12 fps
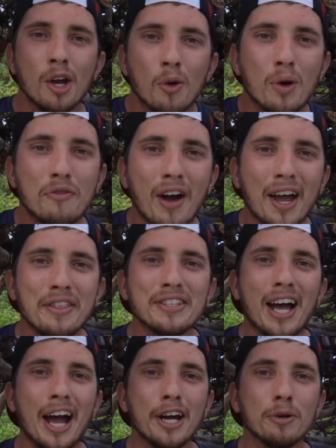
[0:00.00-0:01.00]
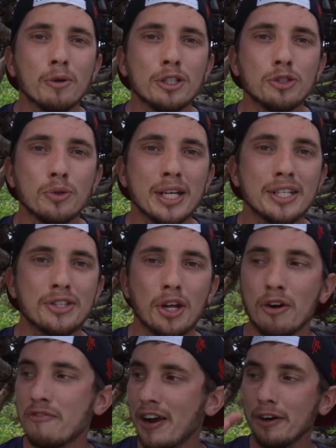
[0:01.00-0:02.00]
We find these ironwood trees that
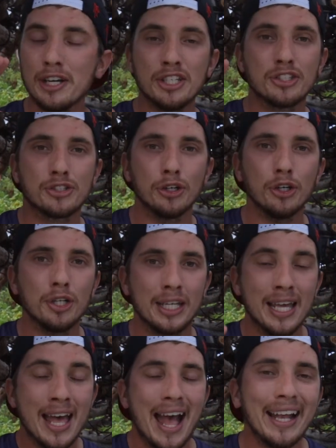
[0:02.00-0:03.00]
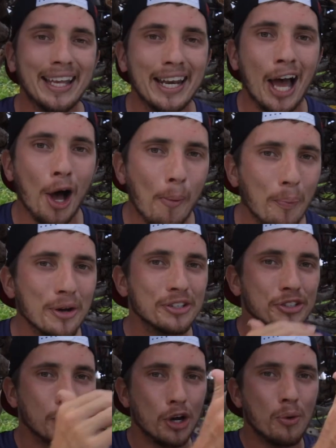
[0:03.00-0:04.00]
are very sturdy and can help
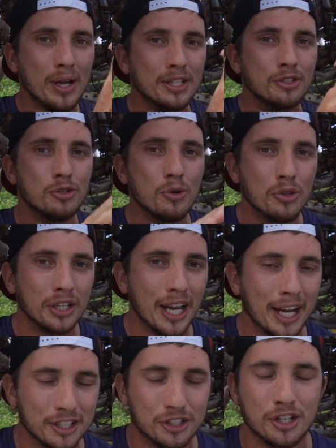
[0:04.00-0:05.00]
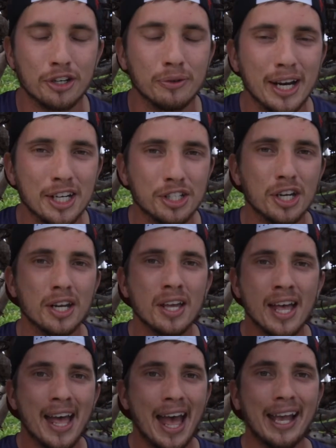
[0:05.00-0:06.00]
us go into the next generation
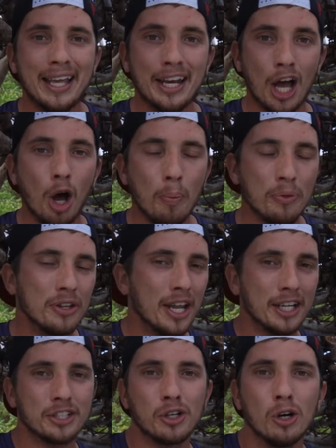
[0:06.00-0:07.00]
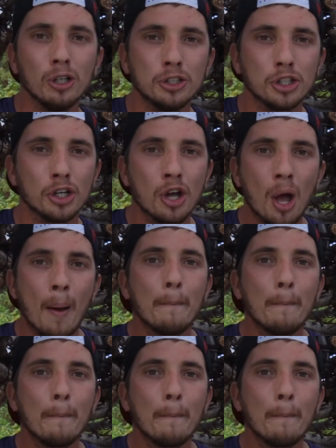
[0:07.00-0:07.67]
and can help the next culture,